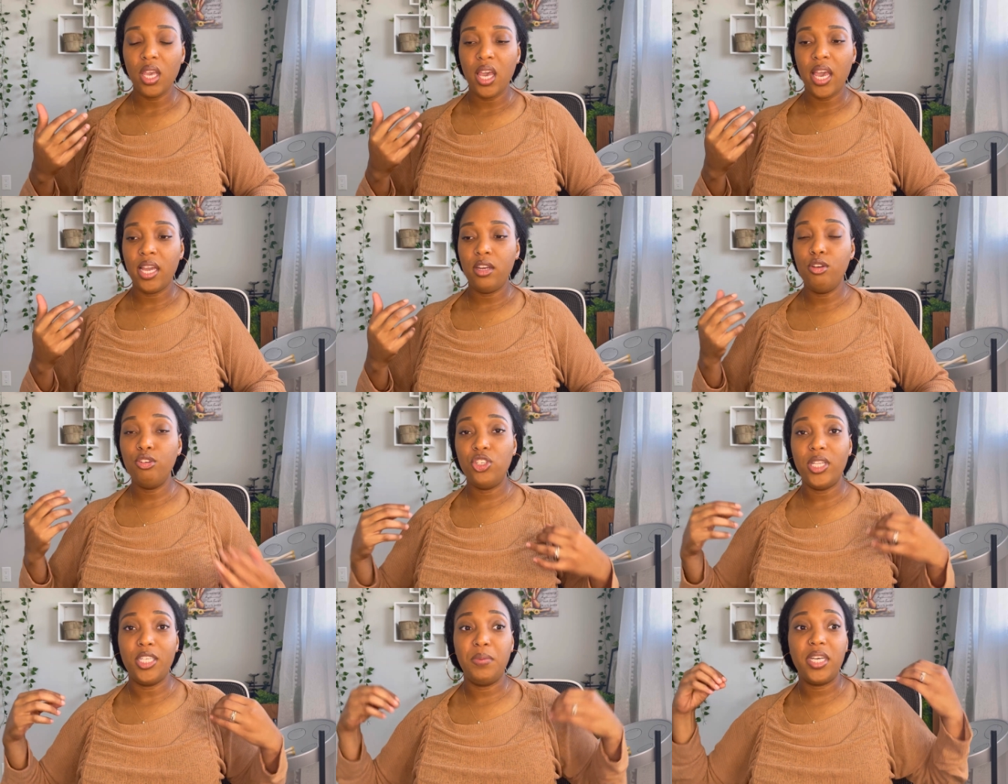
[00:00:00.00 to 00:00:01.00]
And usually
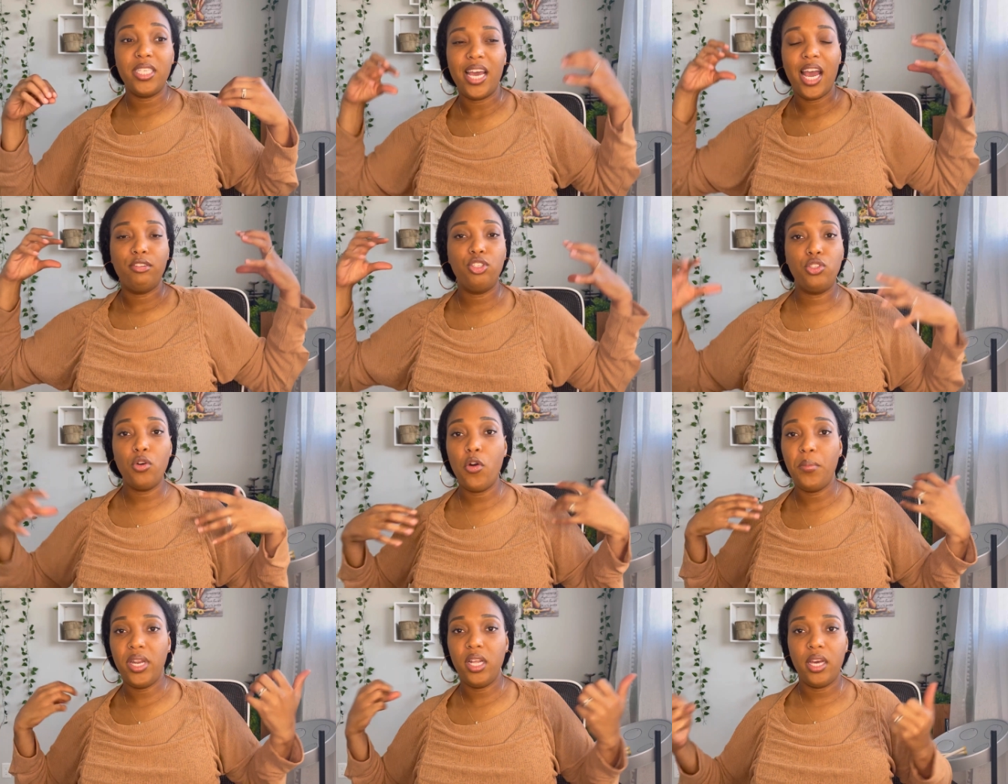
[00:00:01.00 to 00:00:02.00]
that's because I have so
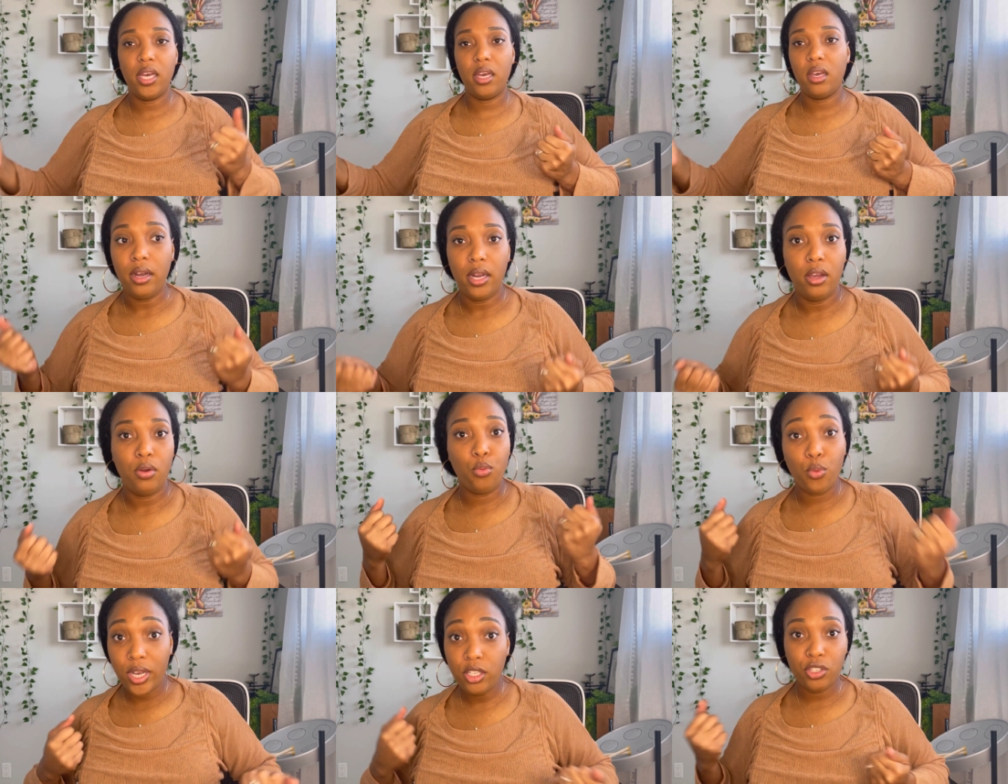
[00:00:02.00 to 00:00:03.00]
many like
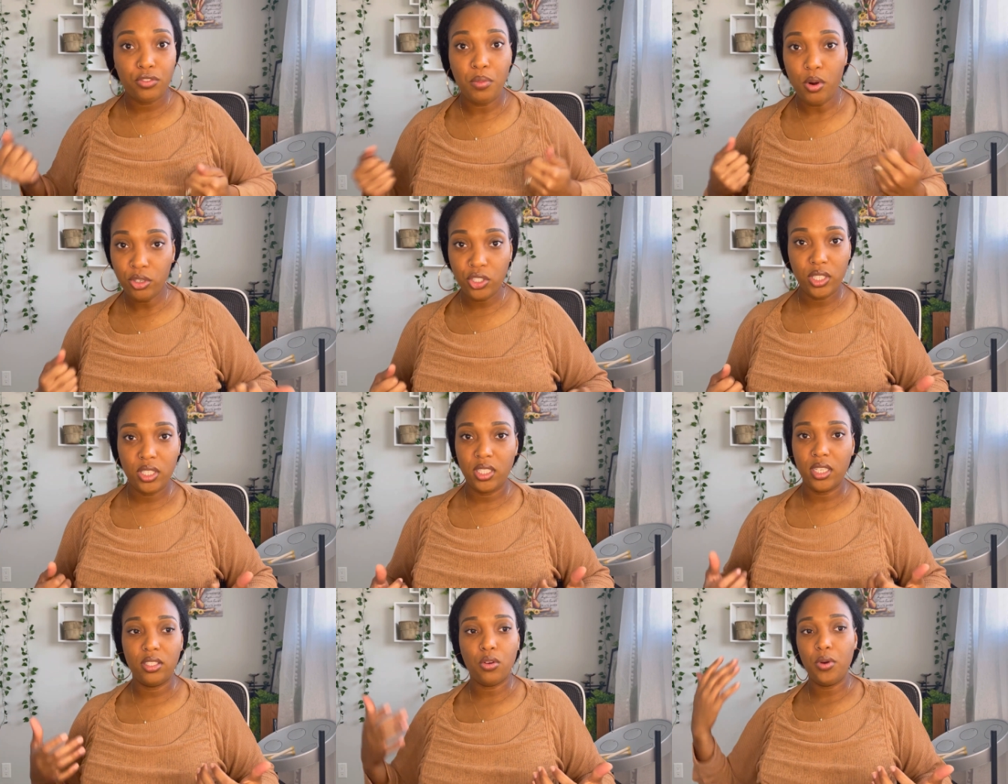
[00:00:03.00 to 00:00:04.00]
range of emotions
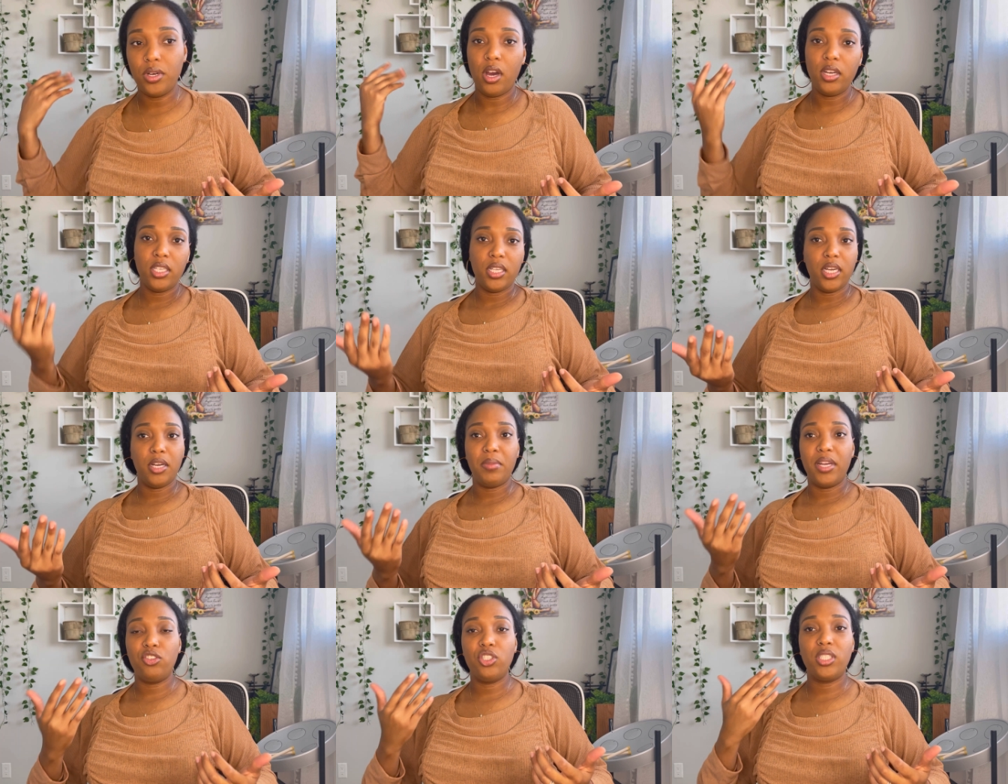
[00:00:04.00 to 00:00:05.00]
that's going on in there, but
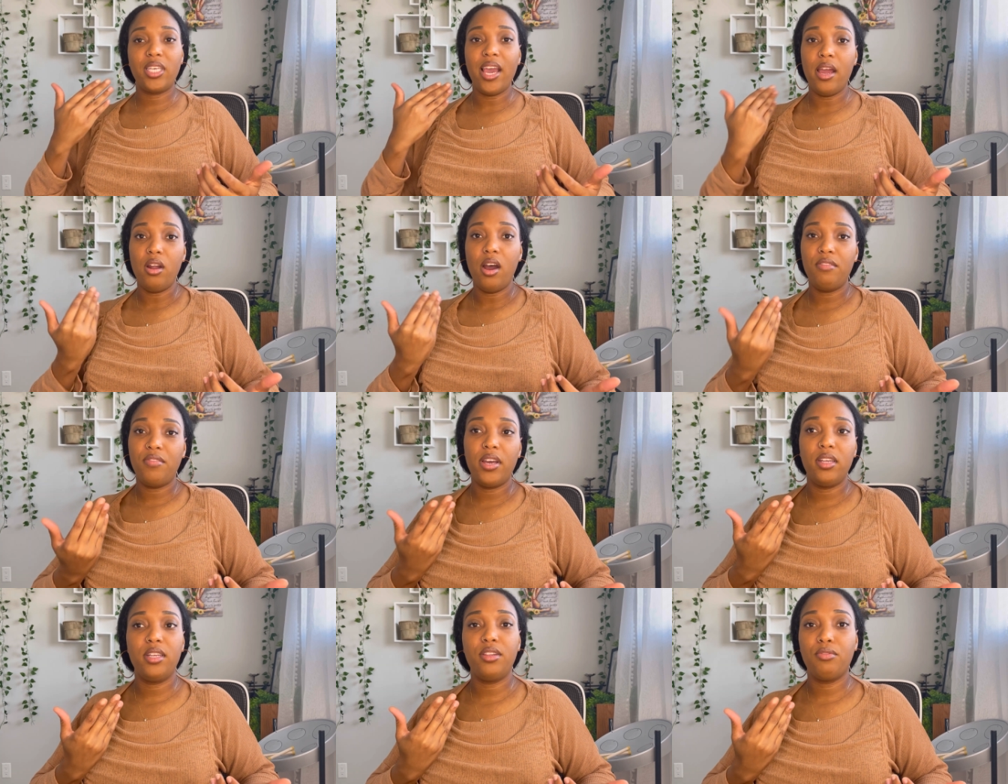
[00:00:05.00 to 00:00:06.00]
I just cannot find
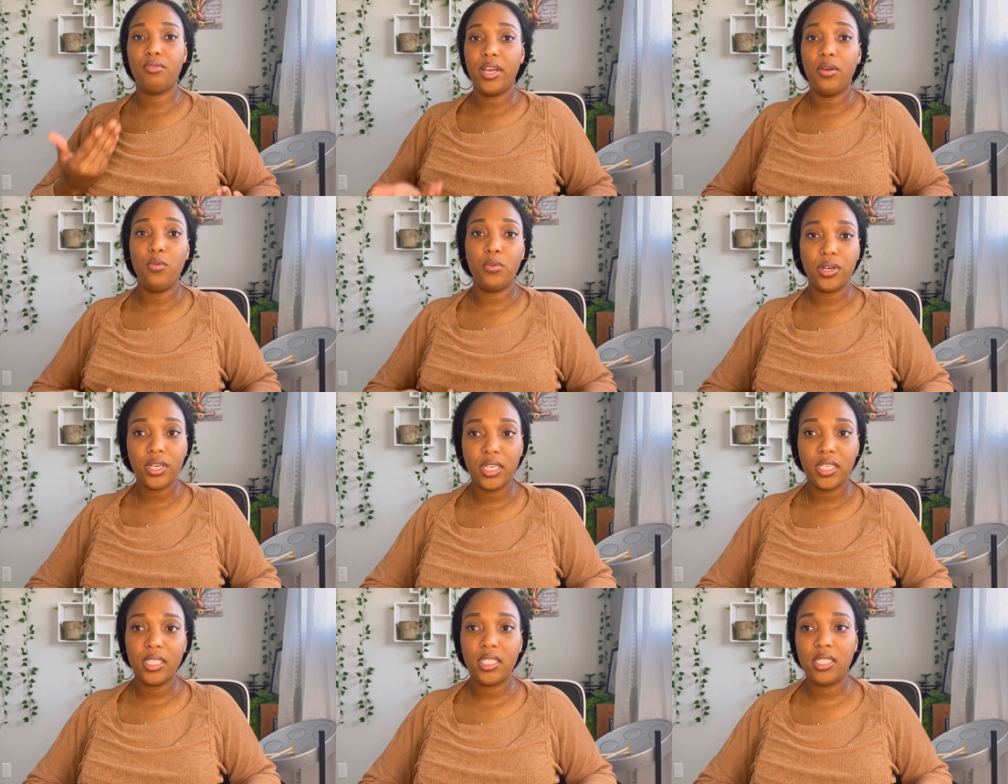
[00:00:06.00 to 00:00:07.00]
like the right
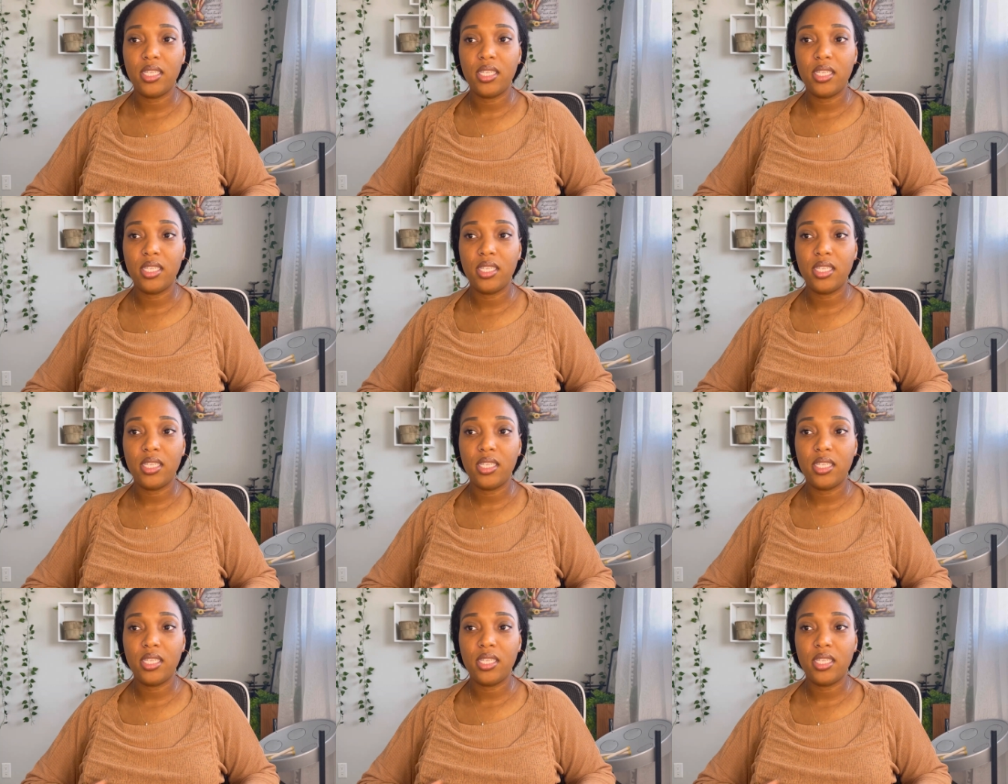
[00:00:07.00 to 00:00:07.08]
words